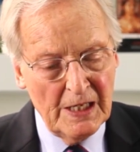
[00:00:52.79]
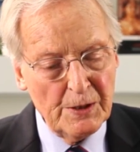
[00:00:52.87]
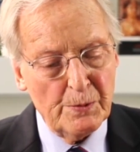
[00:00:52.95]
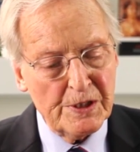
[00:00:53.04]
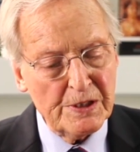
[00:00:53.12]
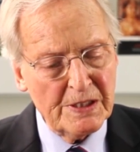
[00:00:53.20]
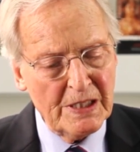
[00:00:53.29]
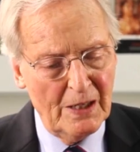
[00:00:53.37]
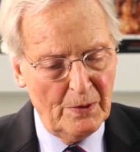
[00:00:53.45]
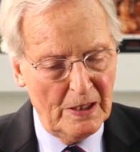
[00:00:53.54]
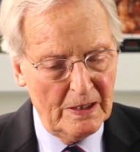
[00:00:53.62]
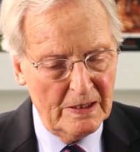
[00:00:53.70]
There was a
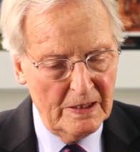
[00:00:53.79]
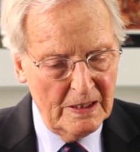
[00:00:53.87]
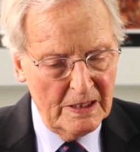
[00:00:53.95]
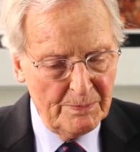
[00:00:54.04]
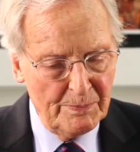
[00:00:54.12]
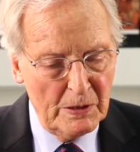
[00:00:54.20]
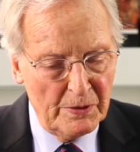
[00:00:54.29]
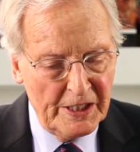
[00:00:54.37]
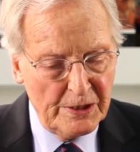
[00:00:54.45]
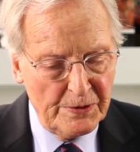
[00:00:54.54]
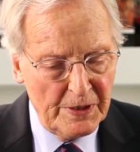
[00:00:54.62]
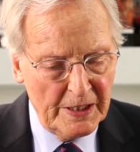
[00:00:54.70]
tower
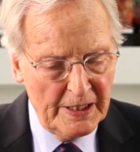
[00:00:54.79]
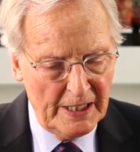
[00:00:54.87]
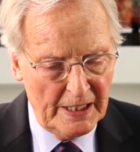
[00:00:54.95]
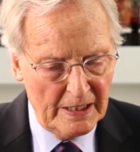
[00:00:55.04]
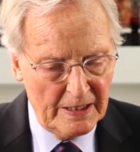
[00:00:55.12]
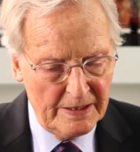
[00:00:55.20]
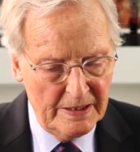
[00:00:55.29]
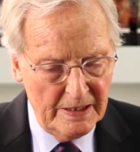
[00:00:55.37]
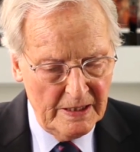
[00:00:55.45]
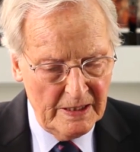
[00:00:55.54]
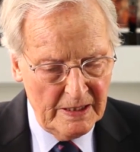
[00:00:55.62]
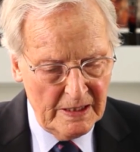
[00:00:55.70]
belonging to the king,
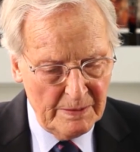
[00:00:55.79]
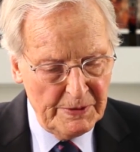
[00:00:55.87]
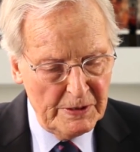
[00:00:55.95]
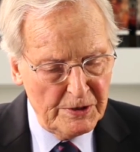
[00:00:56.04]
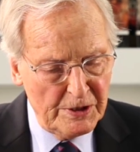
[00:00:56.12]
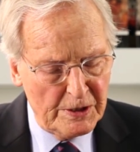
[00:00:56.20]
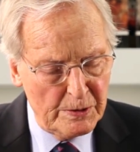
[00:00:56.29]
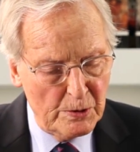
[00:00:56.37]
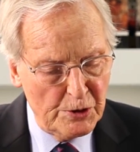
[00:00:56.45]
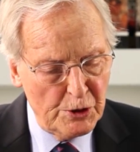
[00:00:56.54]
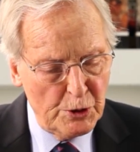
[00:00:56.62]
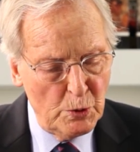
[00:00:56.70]
built onto
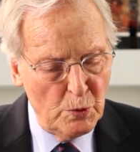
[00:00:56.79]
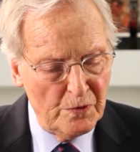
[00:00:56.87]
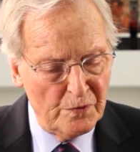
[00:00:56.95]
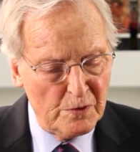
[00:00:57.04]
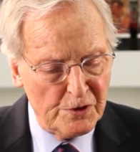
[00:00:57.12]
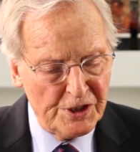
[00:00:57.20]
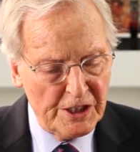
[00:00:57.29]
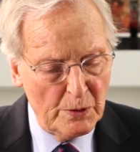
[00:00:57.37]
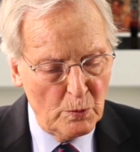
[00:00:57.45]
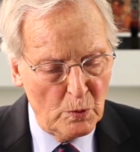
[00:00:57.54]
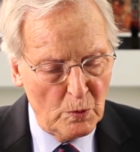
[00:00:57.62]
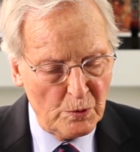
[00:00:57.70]
those tuneful city
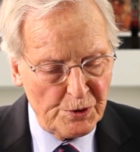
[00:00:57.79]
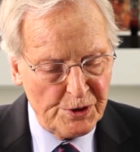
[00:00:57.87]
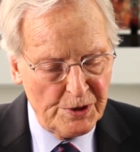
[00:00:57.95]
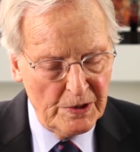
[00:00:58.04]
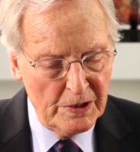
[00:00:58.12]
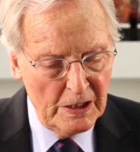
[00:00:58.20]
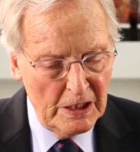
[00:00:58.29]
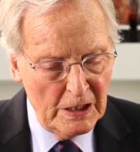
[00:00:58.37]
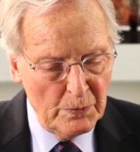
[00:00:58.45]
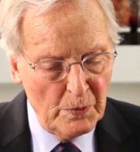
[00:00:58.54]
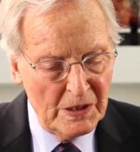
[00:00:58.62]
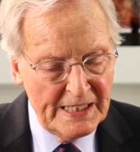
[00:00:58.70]
walls,
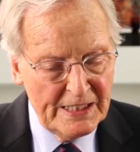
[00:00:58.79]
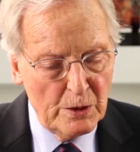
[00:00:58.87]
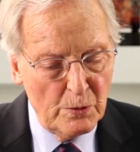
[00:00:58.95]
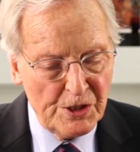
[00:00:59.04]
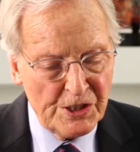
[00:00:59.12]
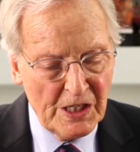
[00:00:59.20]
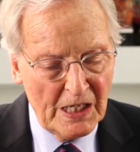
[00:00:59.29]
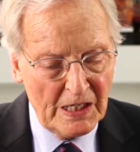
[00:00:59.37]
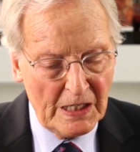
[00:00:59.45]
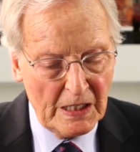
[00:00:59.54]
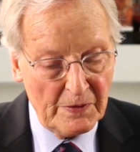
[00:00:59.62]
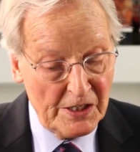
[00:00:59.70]
where Leto's
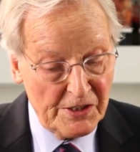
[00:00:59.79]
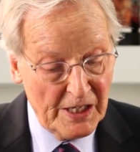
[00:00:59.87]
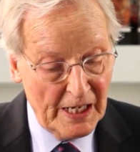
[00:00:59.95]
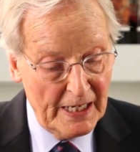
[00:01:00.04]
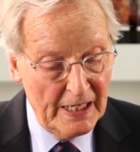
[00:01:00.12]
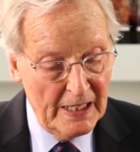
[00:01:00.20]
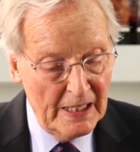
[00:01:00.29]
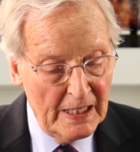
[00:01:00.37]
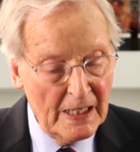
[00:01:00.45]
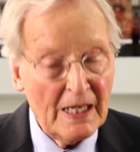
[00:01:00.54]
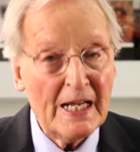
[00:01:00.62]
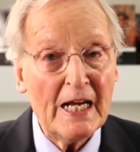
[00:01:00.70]
son, they say,
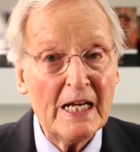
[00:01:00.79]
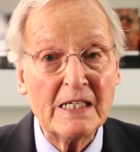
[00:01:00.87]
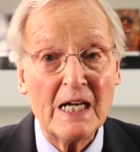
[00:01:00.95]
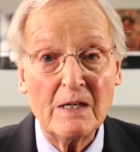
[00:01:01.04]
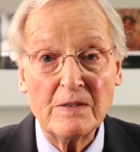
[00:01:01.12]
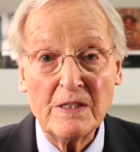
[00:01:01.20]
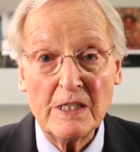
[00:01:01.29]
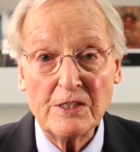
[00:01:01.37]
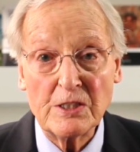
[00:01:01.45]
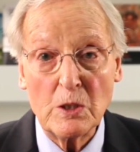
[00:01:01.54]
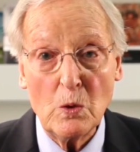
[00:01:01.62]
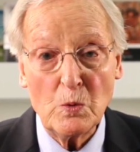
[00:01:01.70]
lay down
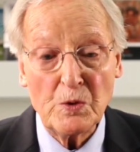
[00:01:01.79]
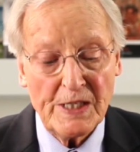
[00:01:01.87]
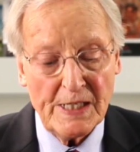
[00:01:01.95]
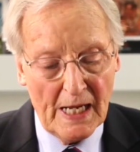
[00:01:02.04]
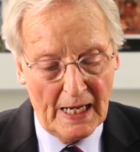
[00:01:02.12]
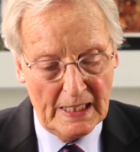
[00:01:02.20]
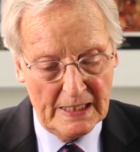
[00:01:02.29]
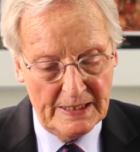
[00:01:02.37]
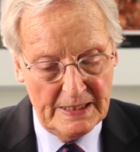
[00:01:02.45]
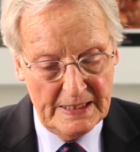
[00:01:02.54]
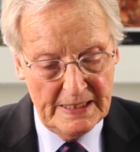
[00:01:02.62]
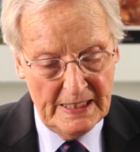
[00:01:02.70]
his golden lyre,
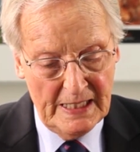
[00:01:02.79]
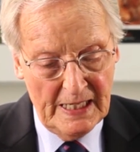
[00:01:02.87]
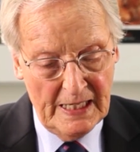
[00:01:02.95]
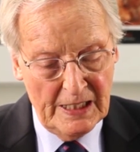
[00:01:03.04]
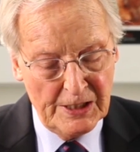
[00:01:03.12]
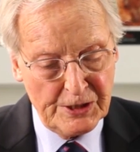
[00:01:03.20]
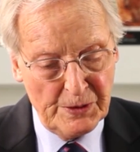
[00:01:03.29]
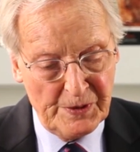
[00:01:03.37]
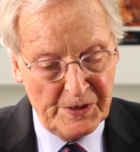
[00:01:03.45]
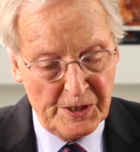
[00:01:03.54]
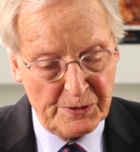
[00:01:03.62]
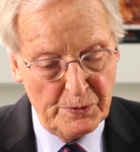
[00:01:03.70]
so
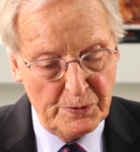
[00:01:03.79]
that his